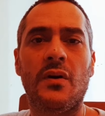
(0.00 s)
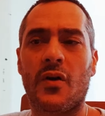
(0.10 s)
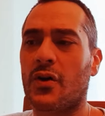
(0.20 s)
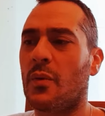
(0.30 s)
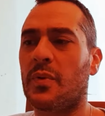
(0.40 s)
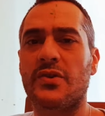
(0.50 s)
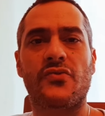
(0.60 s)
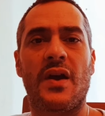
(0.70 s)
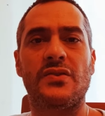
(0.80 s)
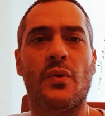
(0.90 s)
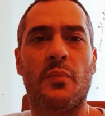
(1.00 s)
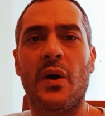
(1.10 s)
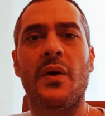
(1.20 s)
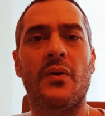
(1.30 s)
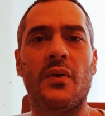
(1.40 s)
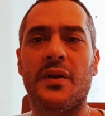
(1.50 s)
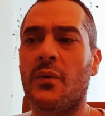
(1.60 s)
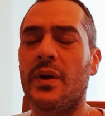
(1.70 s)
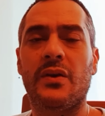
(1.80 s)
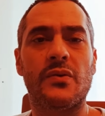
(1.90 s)
on a couple of trades, or blow it all in a
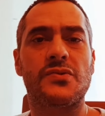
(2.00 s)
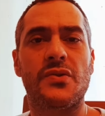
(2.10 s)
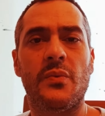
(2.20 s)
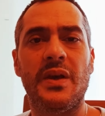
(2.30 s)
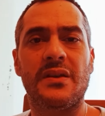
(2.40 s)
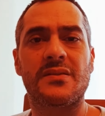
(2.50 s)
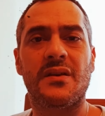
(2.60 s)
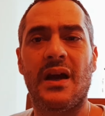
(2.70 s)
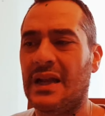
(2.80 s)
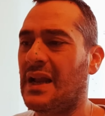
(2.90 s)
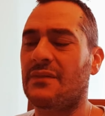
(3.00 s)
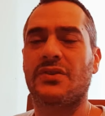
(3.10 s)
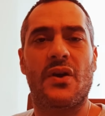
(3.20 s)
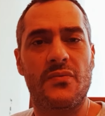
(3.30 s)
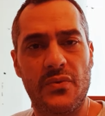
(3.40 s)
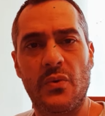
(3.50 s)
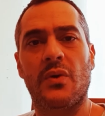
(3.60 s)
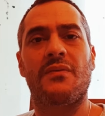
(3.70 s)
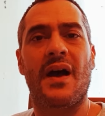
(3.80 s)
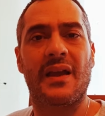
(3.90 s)
week or 2 weeks and then have to go through all
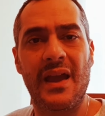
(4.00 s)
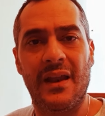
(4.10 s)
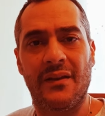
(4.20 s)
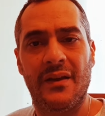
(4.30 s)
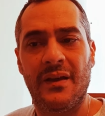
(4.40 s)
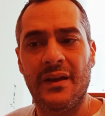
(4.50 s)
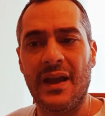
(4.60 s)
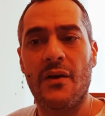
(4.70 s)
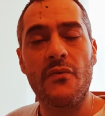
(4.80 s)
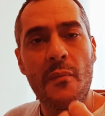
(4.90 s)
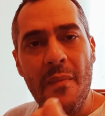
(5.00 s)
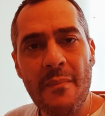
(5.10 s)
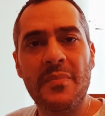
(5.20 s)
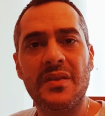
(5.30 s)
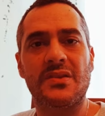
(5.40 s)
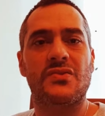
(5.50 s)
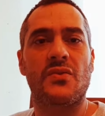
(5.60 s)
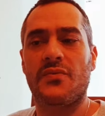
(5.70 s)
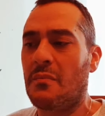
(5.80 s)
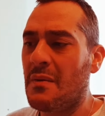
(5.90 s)
of that again. Yeah, remember this
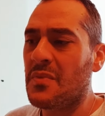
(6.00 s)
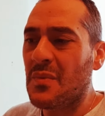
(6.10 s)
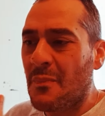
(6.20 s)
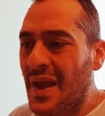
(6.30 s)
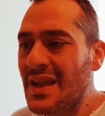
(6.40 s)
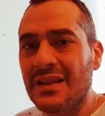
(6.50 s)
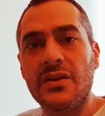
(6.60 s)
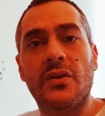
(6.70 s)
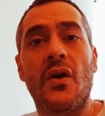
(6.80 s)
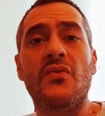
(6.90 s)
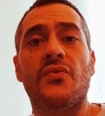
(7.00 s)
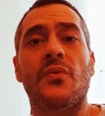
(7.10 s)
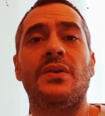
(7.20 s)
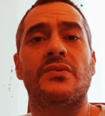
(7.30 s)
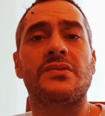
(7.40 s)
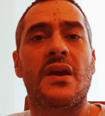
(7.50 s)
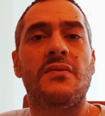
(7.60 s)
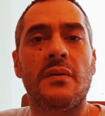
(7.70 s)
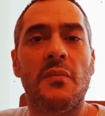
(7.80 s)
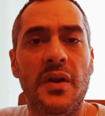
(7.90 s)
stuff. Remember the pain that you go through when you're
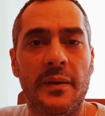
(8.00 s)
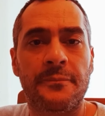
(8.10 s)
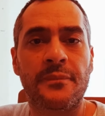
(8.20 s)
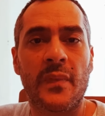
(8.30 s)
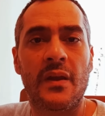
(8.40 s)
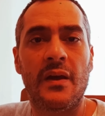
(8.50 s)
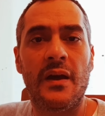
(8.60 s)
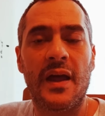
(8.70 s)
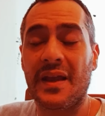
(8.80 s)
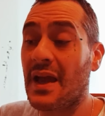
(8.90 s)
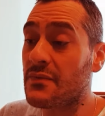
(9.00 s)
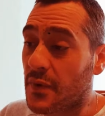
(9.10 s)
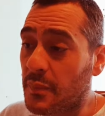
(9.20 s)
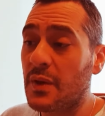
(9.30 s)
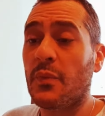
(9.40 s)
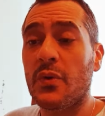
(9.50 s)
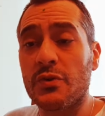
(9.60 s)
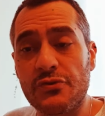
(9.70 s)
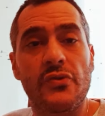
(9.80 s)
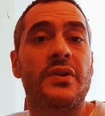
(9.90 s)
saving money. And again, for people who are
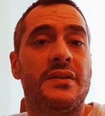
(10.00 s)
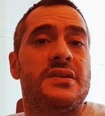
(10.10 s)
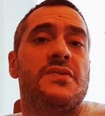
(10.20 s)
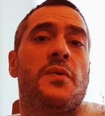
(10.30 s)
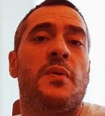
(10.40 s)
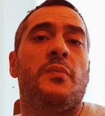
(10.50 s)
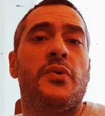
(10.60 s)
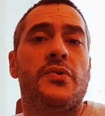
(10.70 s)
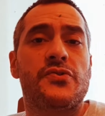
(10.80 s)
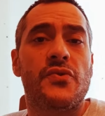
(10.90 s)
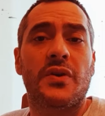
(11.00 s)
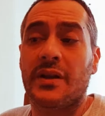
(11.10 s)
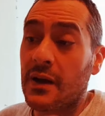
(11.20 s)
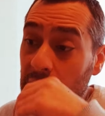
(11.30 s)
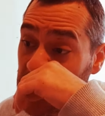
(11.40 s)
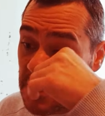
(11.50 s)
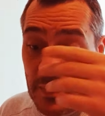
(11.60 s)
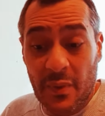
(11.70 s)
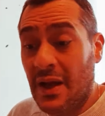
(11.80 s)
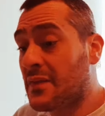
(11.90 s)
struggling, this is for people who are struggling. I know there's
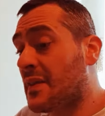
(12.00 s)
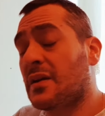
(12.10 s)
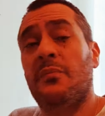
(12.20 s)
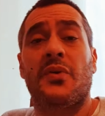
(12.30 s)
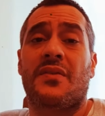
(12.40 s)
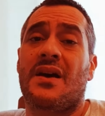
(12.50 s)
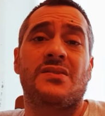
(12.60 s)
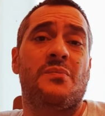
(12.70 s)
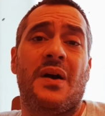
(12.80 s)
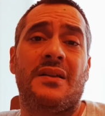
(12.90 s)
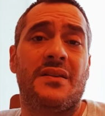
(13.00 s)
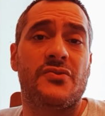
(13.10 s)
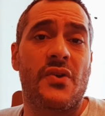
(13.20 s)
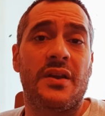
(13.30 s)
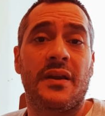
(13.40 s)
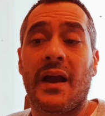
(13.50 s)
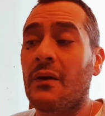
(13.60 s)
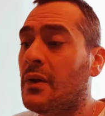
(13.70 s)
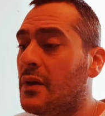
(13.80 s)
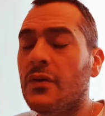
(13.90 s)
people out there that can put £1,000 in a trading
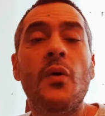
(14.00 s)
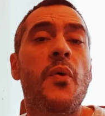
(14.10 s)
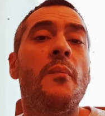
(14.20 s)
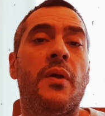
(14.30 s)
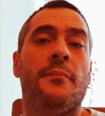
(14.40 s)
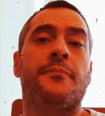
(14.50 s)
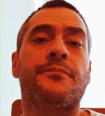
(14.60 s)
account, no problem.